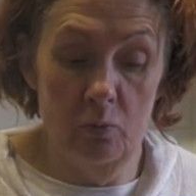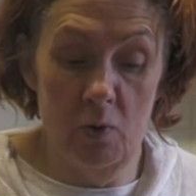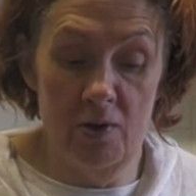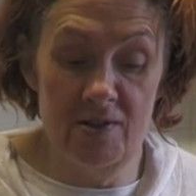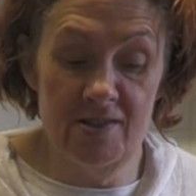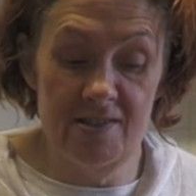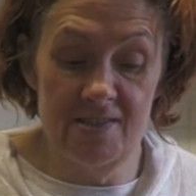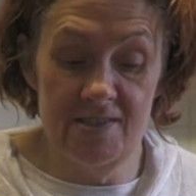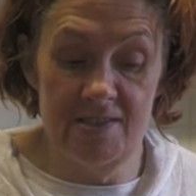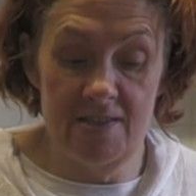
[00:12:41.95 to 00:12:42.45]

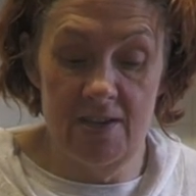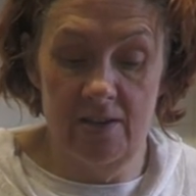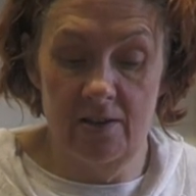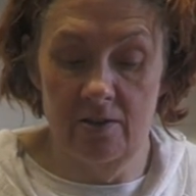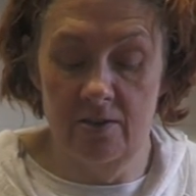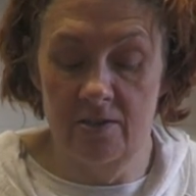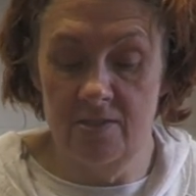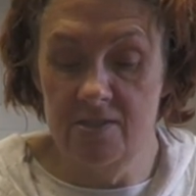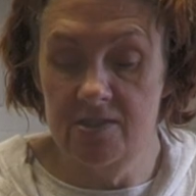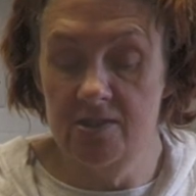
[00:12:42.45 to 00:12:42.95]
Once it's
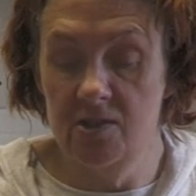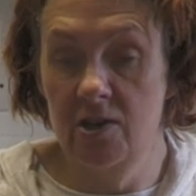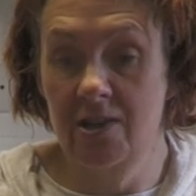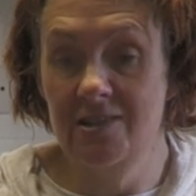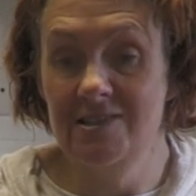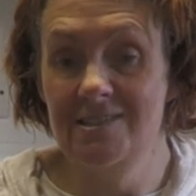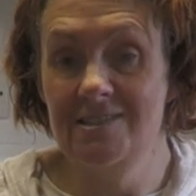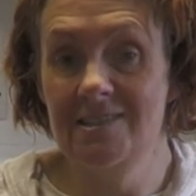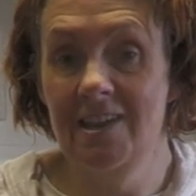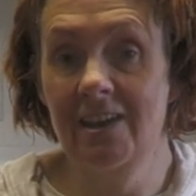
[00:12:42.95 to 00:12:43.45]
thickened, you
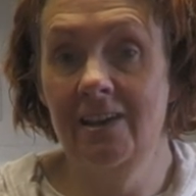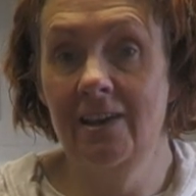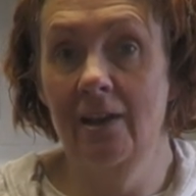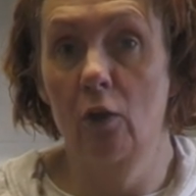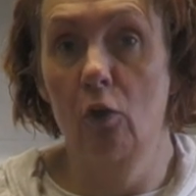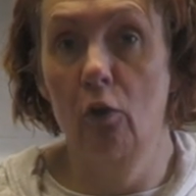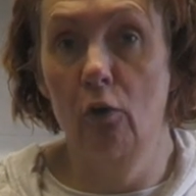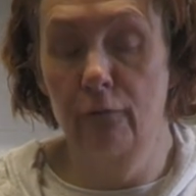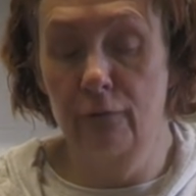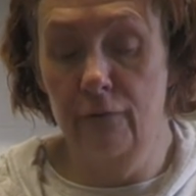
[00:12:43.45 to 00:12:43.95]
need to take
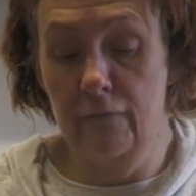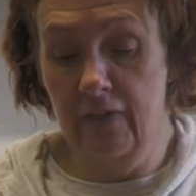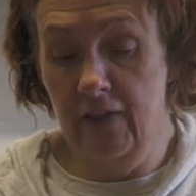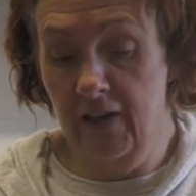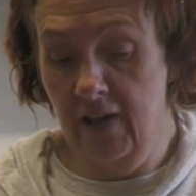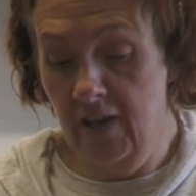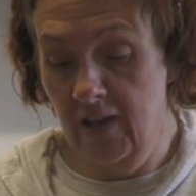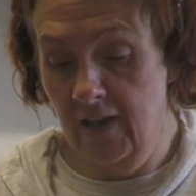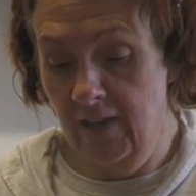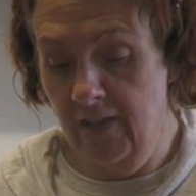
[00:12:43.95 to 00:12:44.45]
it off of the
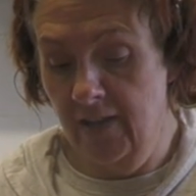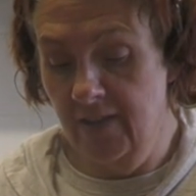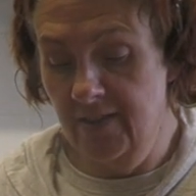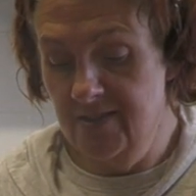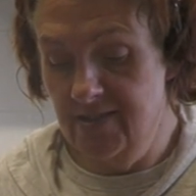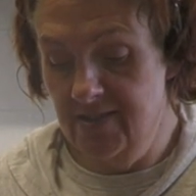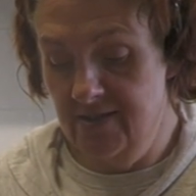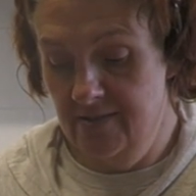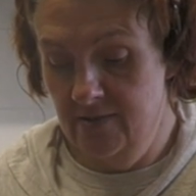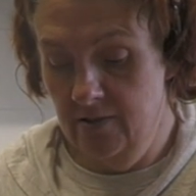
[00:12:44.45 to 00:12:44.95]

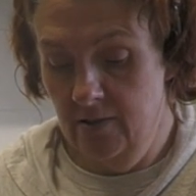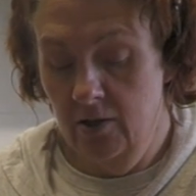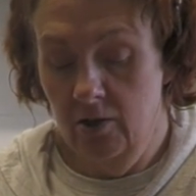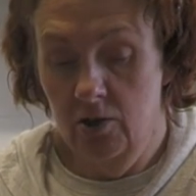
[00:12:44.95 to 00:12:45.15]
heat.